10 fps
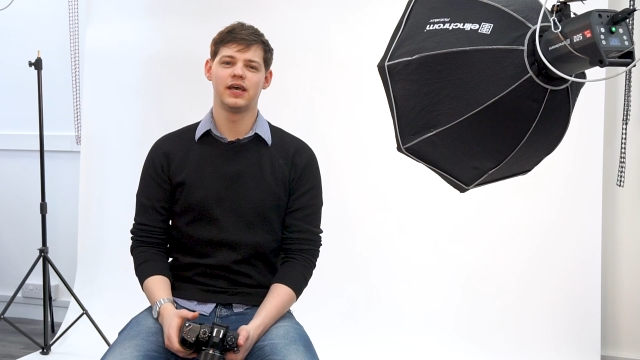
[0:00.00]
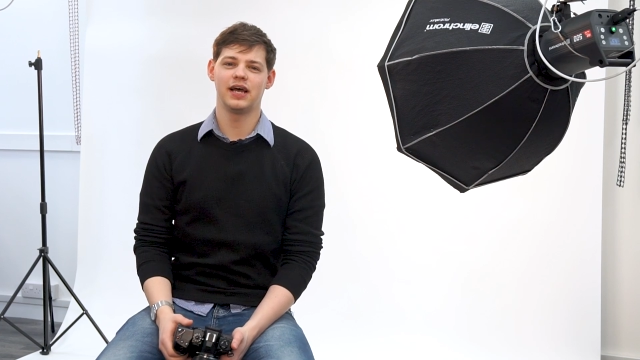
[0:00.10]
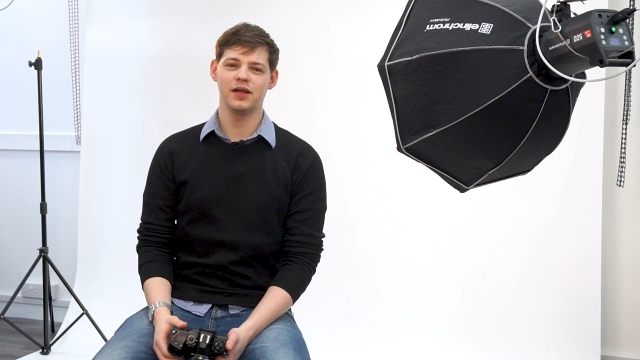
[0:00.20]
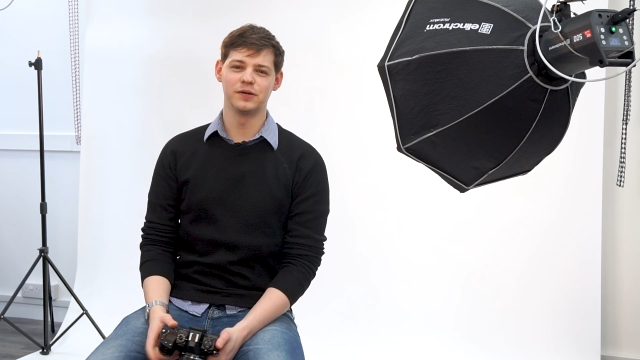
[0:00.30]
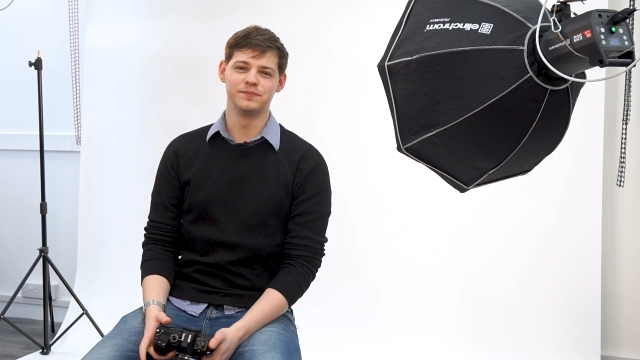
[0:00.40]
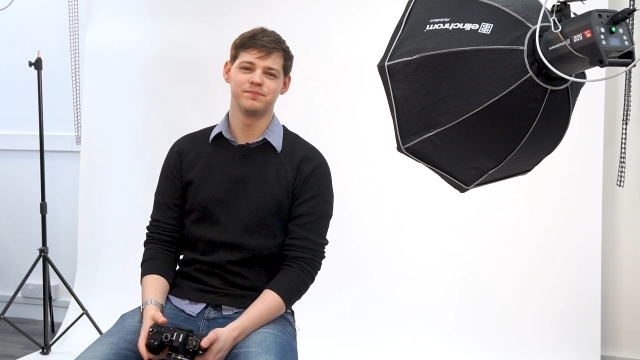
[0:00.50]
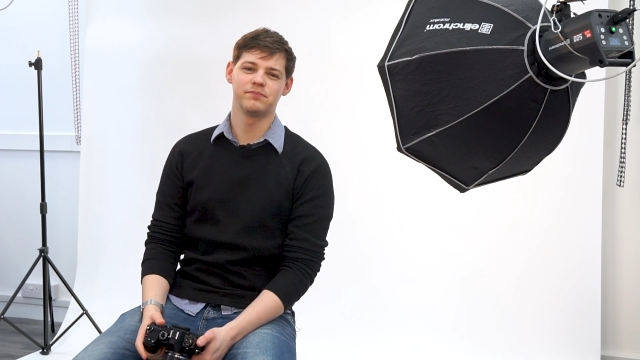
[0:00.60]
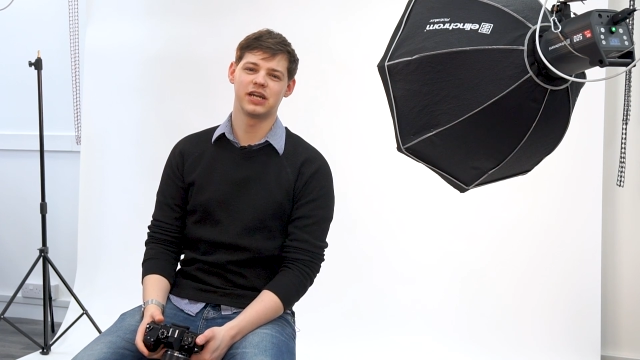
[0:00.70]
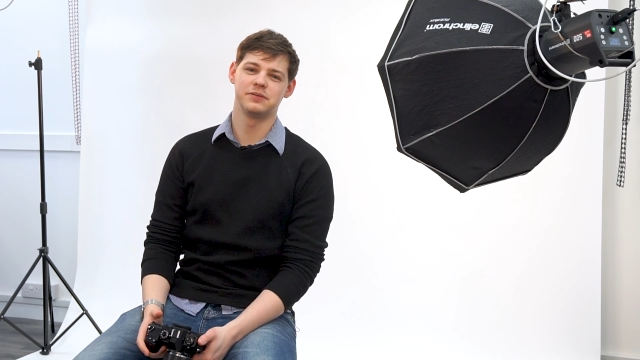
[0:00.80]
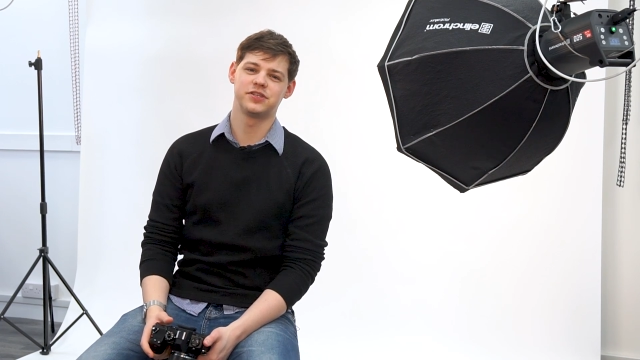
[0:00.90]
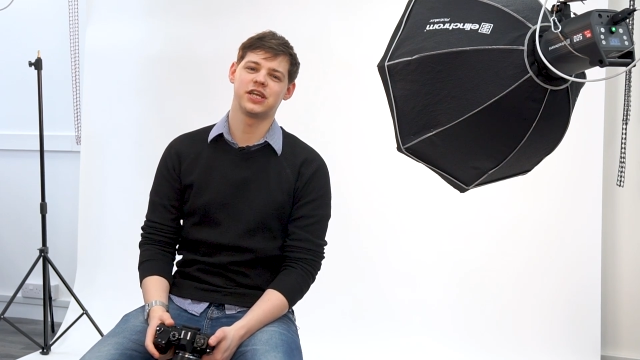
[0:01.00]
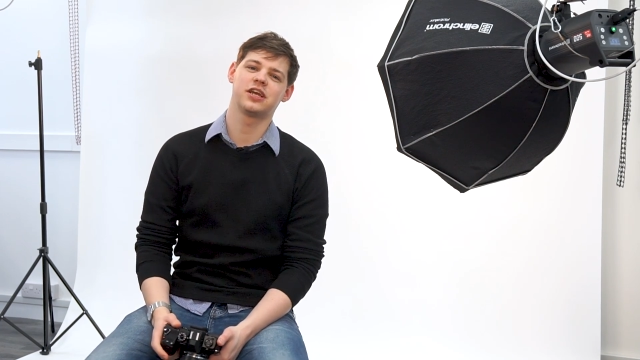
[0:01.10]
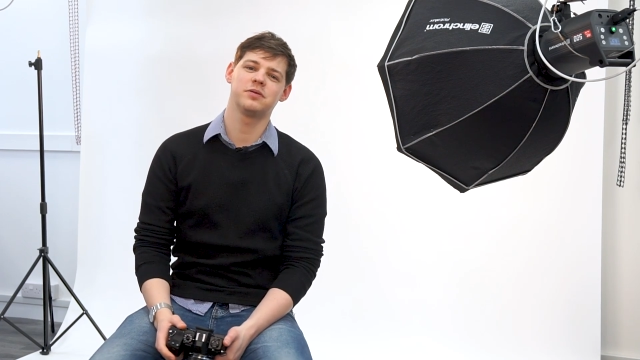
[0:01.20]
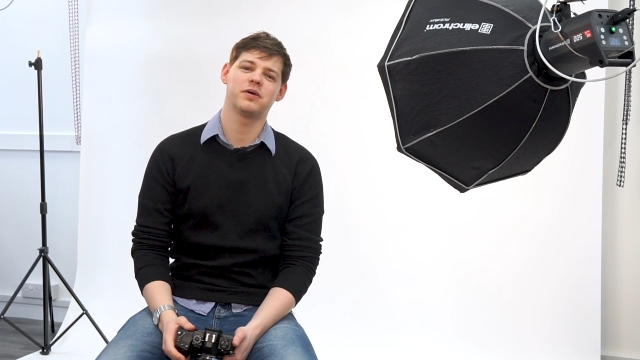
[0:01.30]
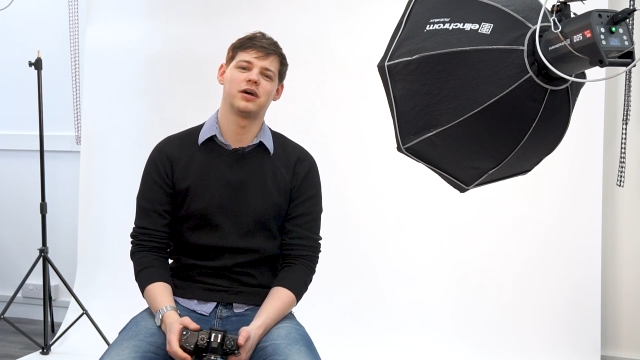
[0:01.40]
Hello, my name is
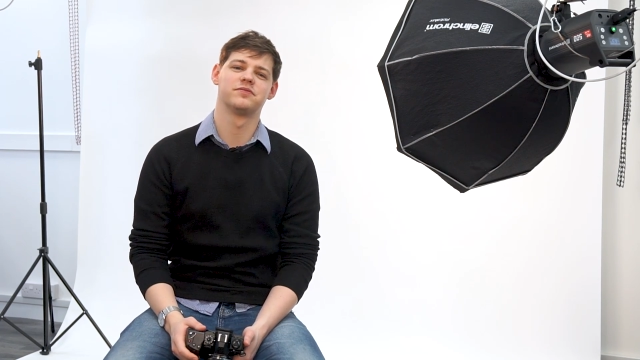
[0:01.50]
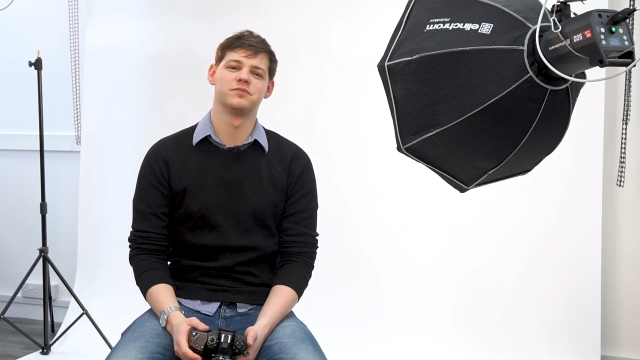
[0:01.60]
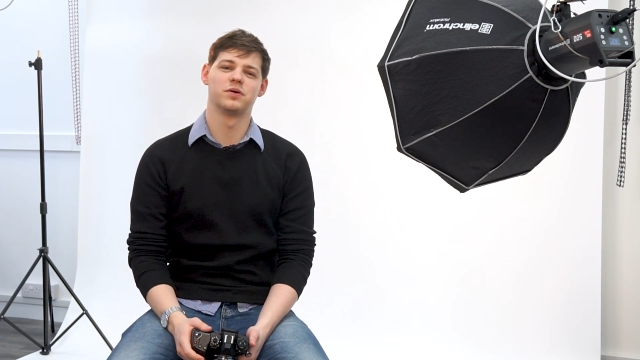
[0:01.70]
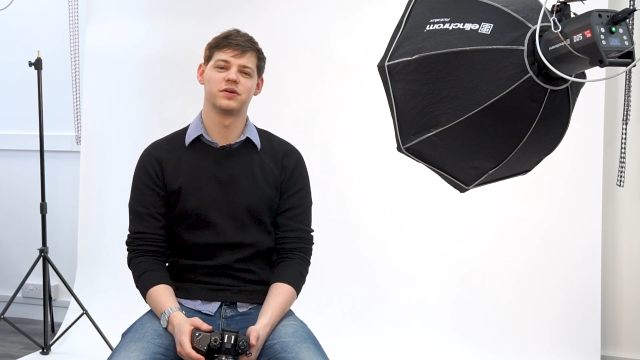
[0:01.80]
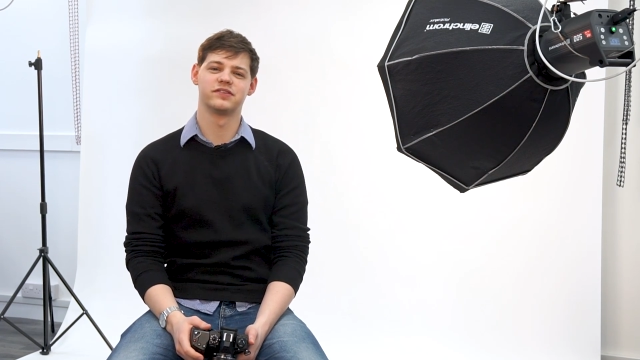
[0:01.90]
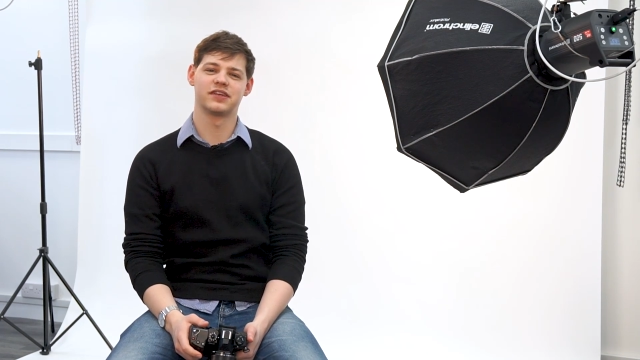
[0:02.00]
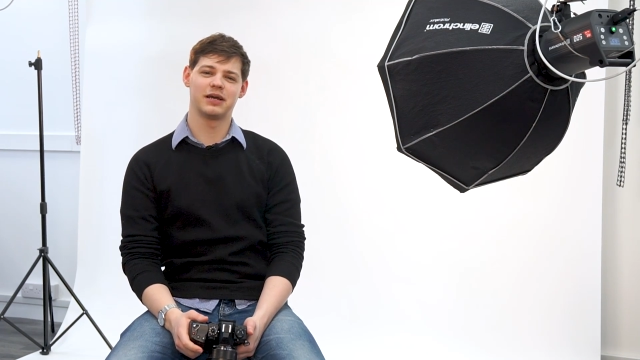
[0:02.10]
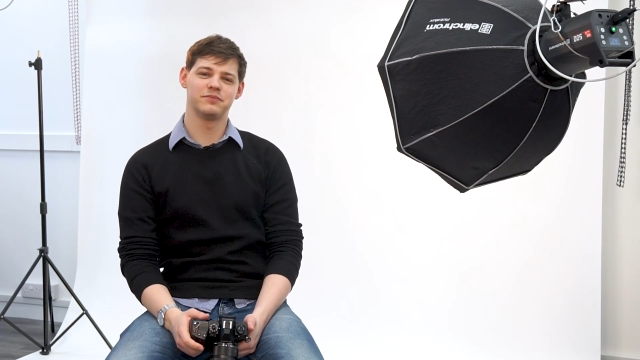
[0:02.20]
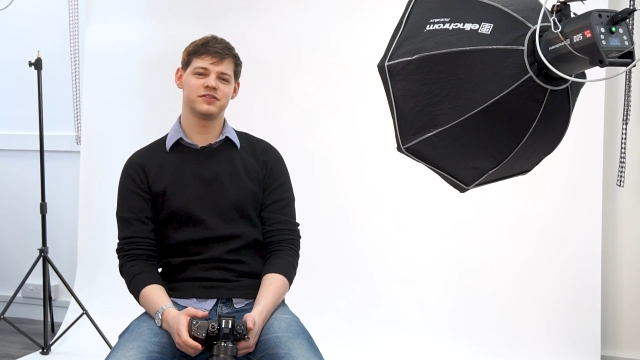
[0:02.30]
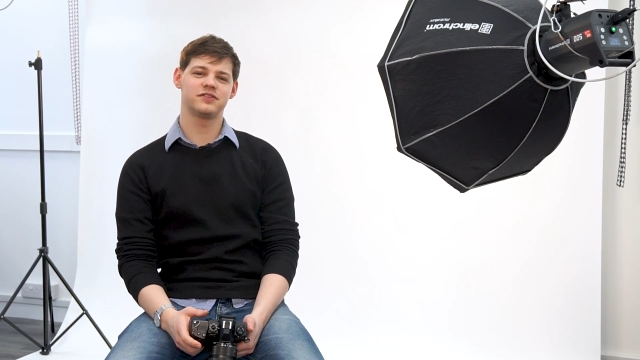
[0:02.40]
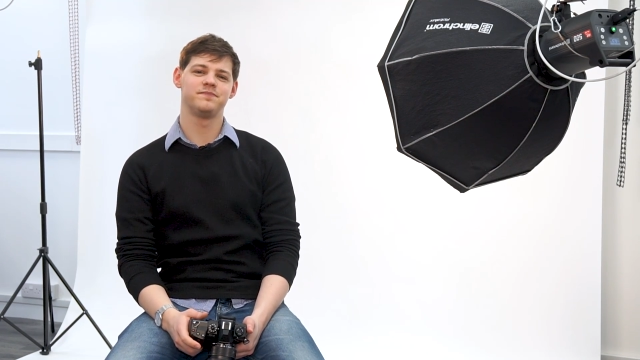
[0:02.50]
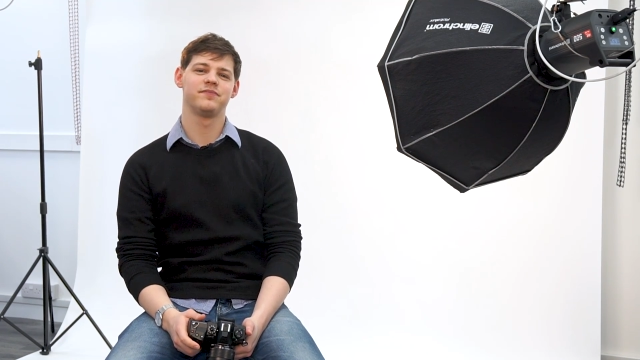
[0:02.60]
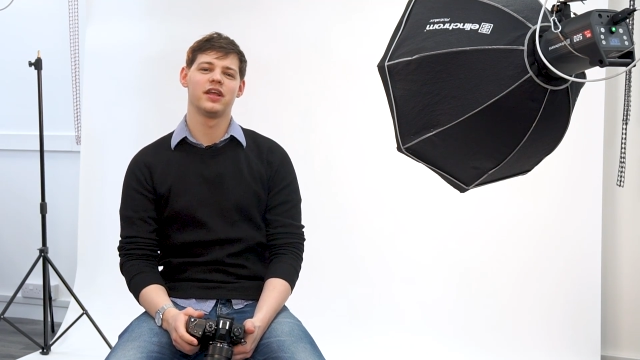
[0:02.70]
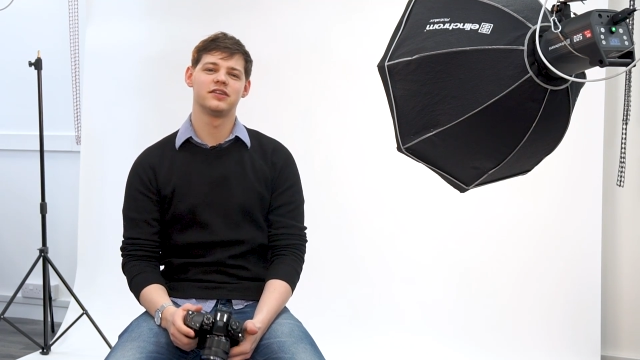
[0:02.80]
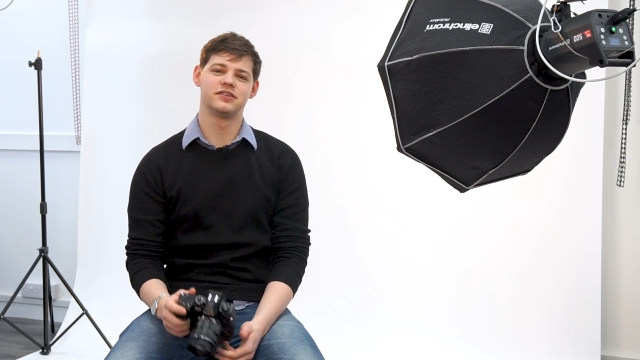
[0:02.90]
Jacob, I'm from Wilkinson Cameras.
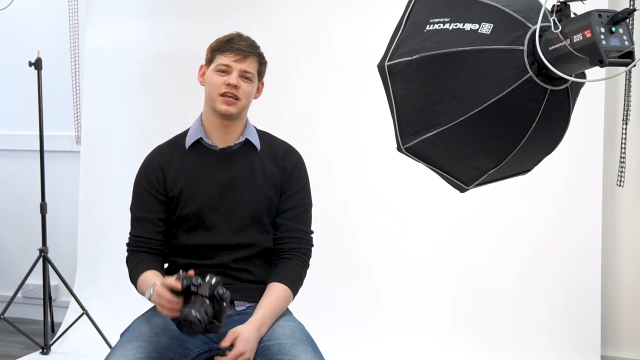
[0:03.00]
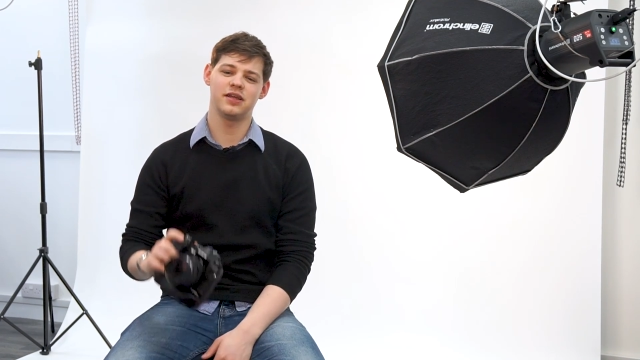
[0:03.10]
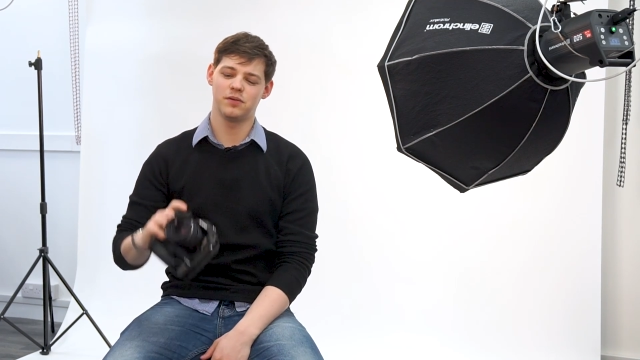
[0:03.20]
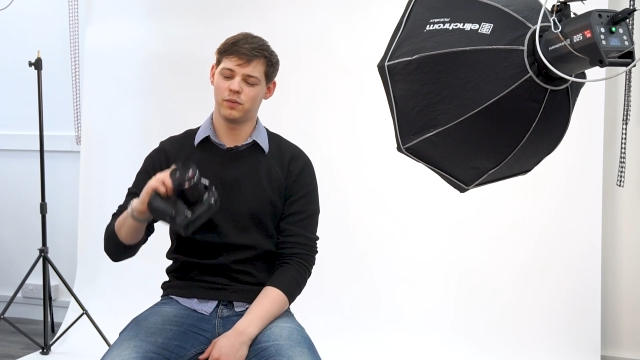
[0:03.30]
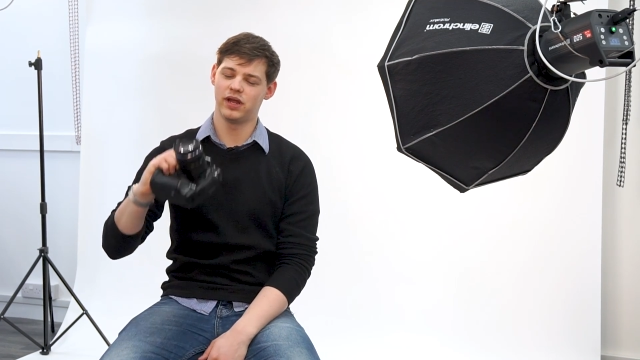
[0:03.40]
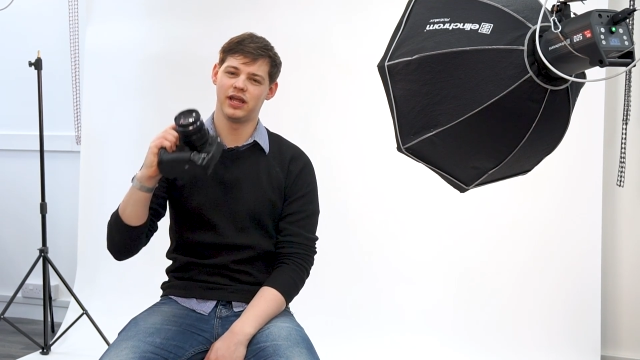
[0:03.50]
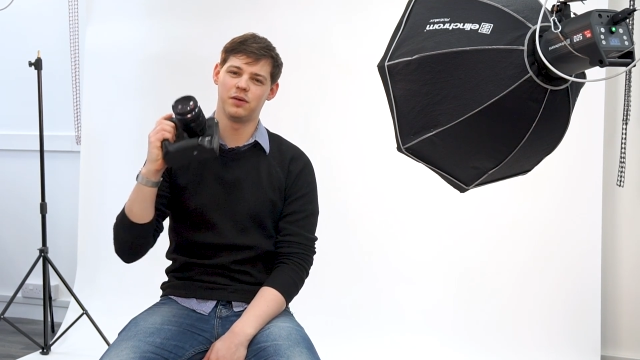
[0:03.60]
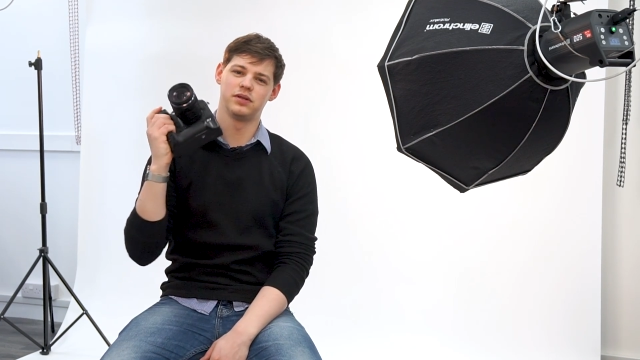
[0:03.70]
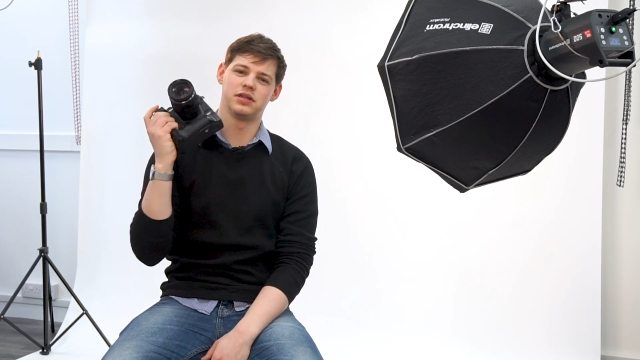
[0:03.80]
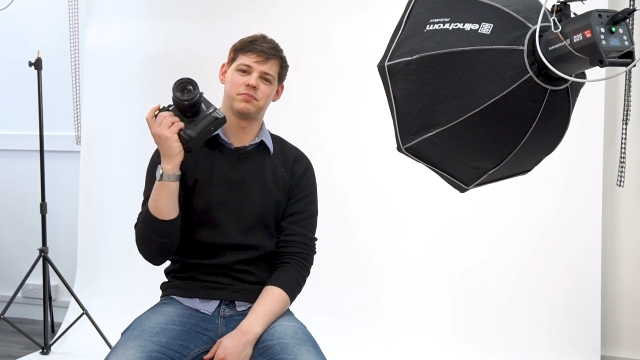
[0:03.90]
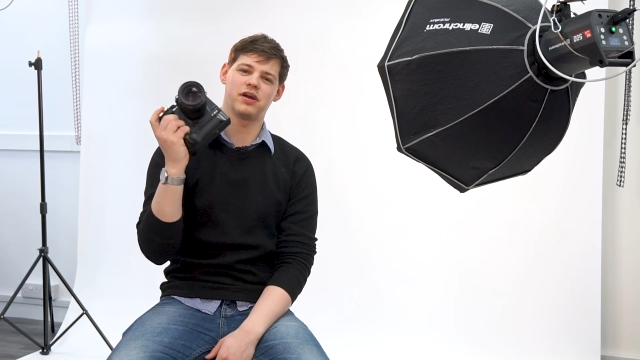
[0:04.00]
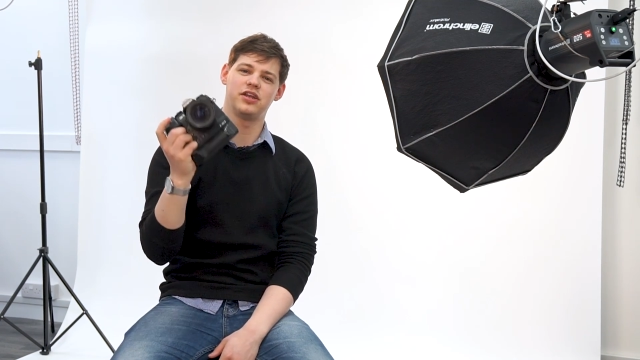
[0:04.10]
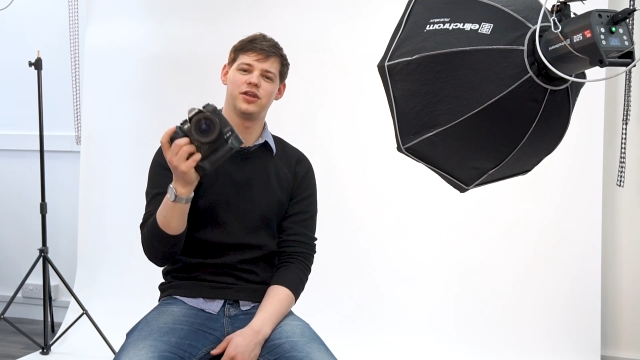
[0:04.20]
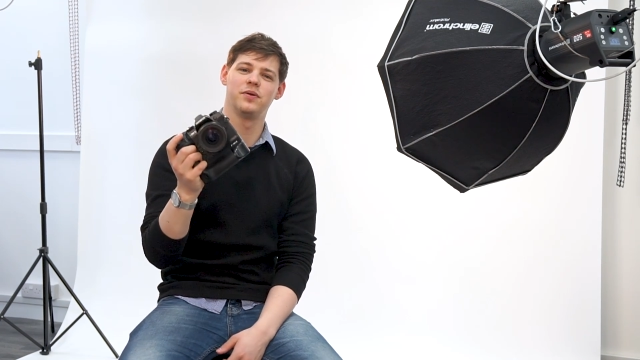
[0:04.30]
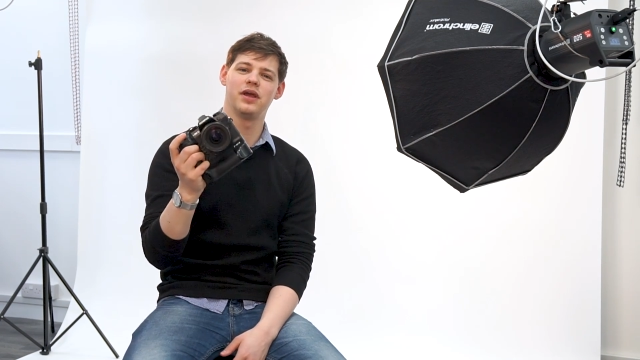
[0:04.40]
Today we're here with the brand new